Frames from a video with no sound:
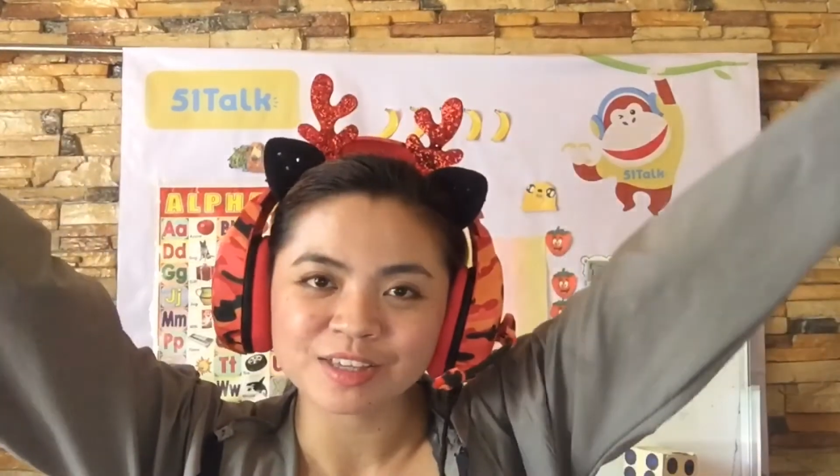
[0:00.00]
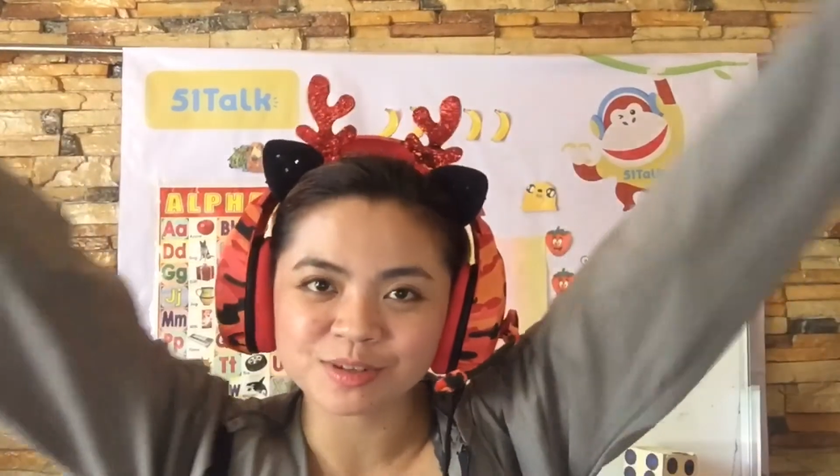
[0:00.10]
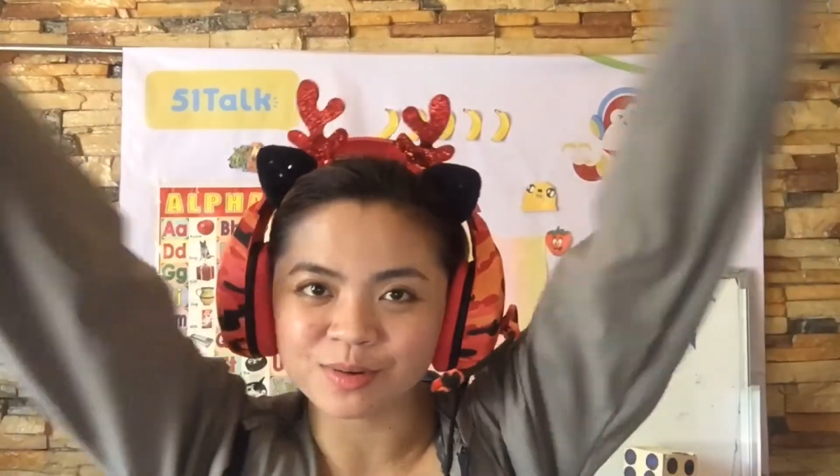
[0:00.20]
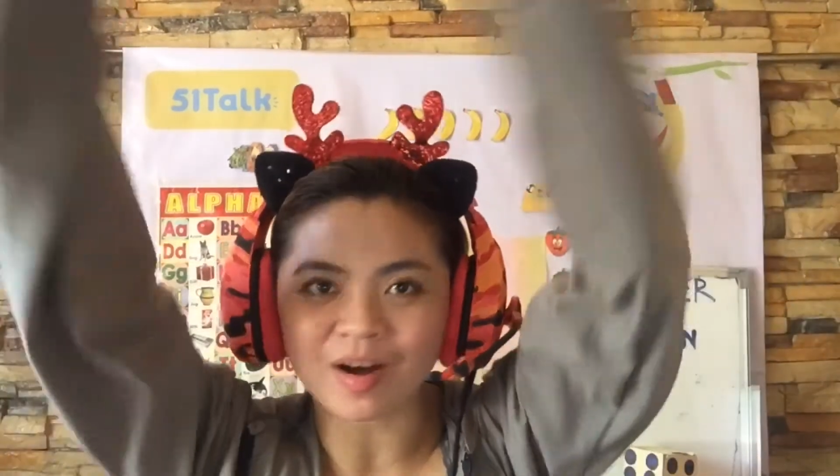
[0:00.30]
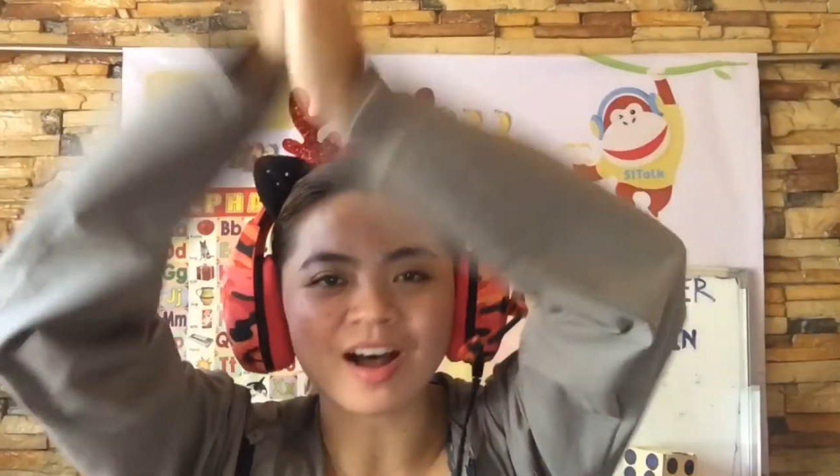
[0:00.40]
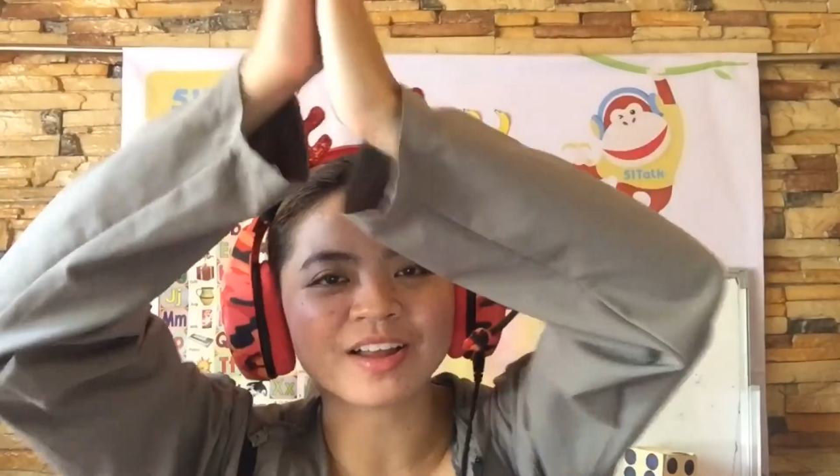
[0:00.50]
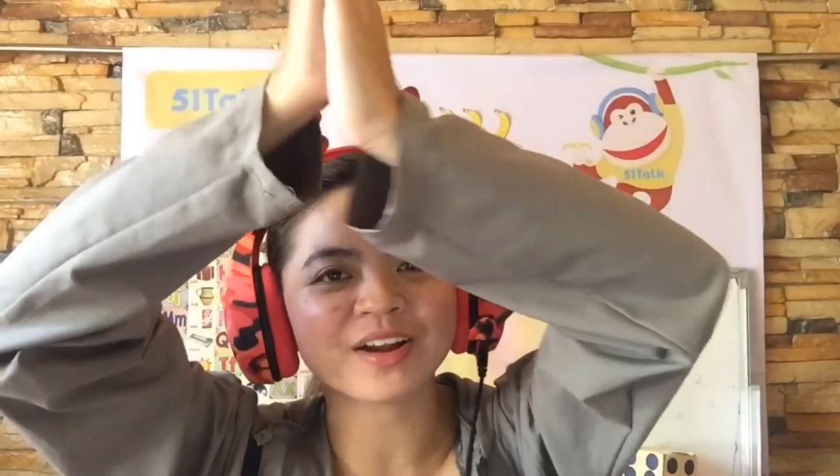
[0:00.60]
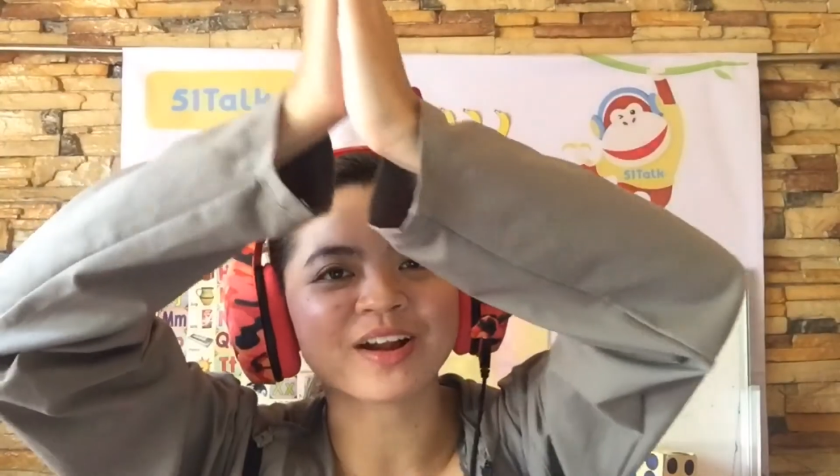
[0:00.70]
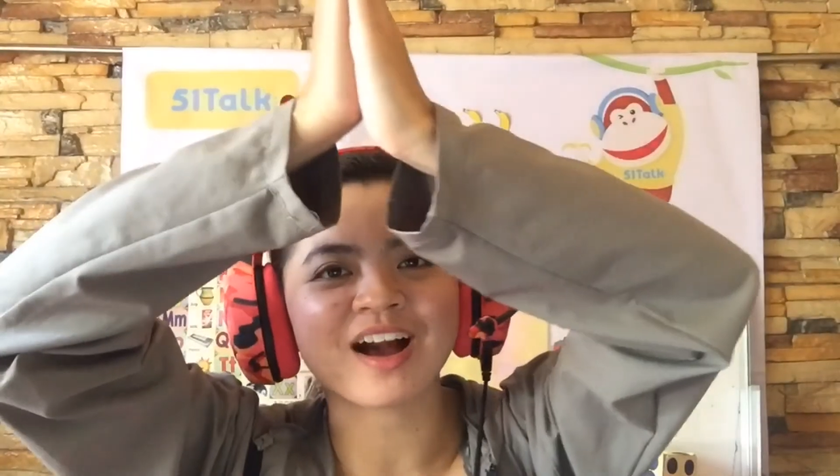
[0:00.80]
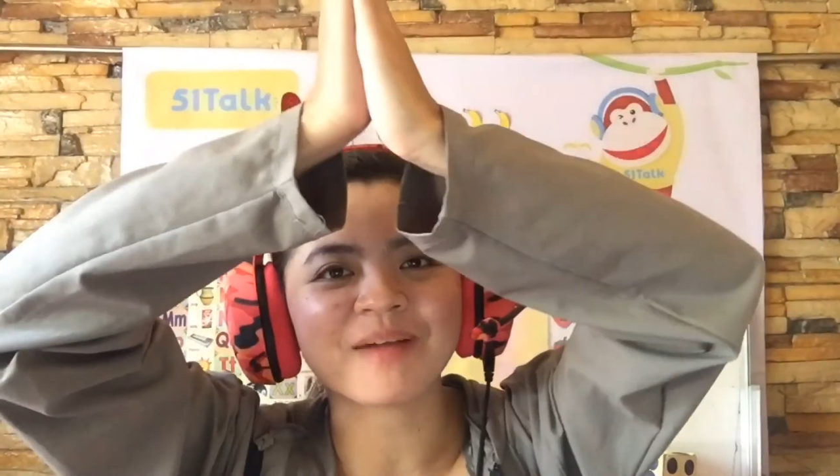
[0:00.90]
to all
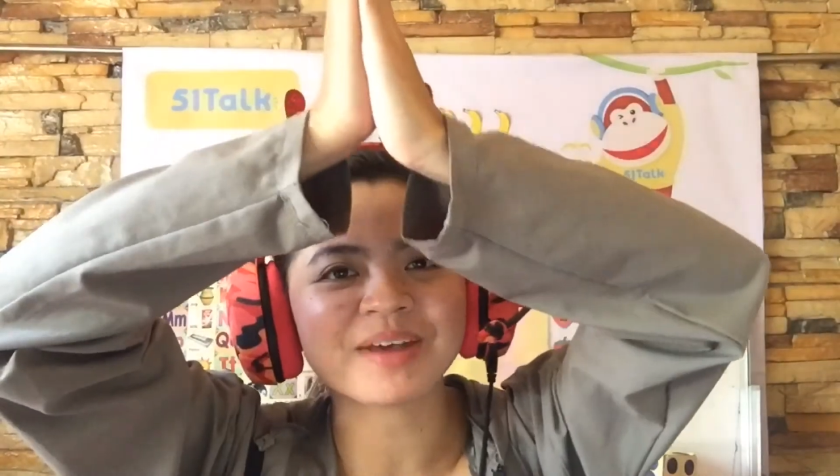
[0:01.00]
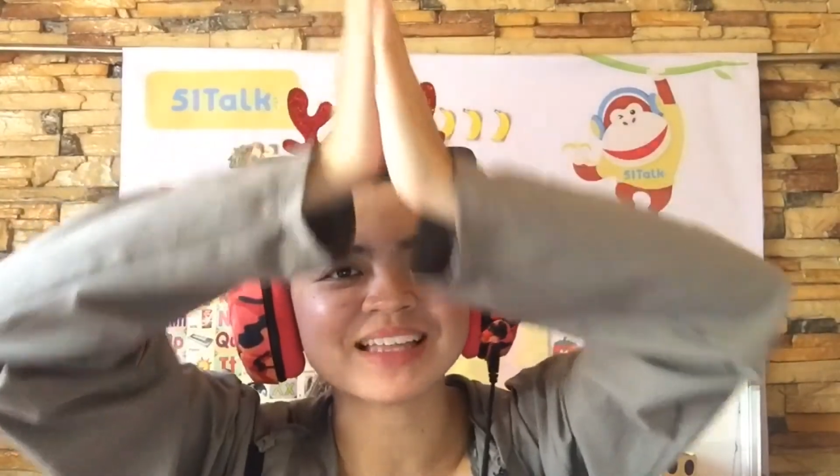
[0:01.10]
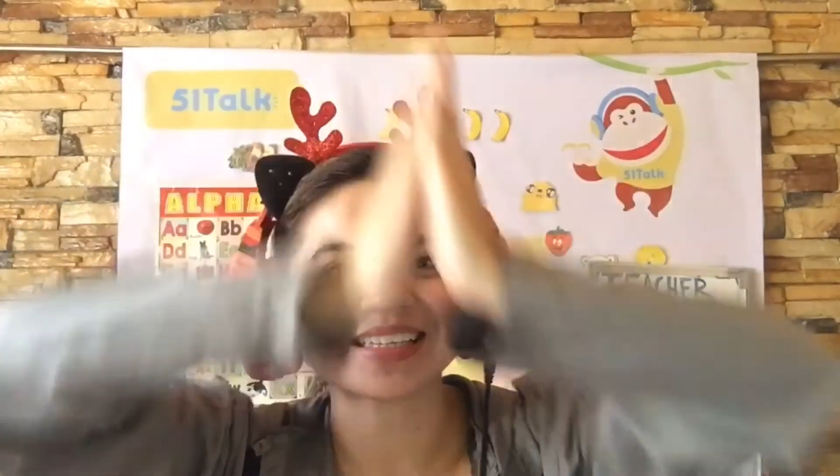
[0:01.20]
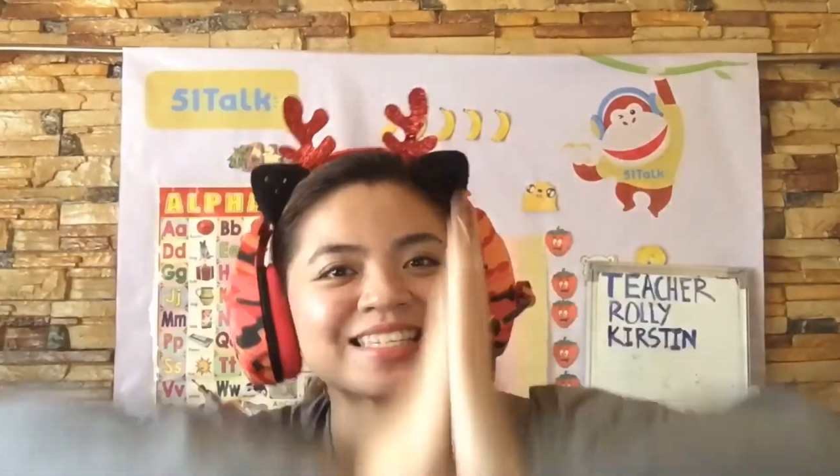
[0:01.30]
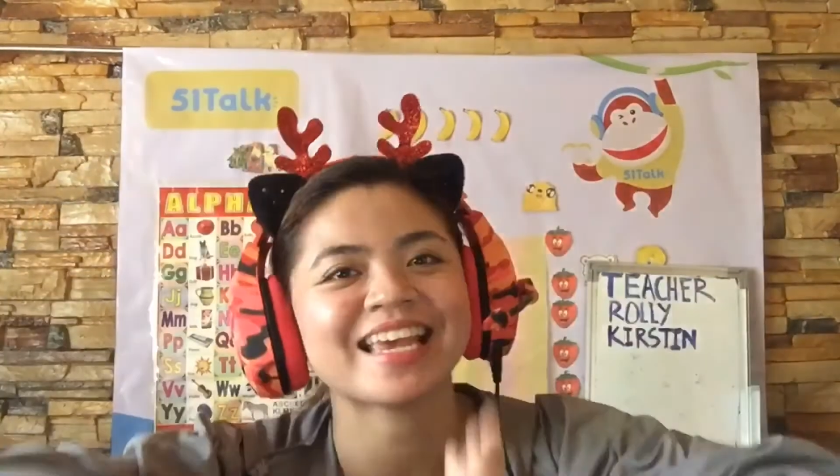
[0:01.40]
your comments.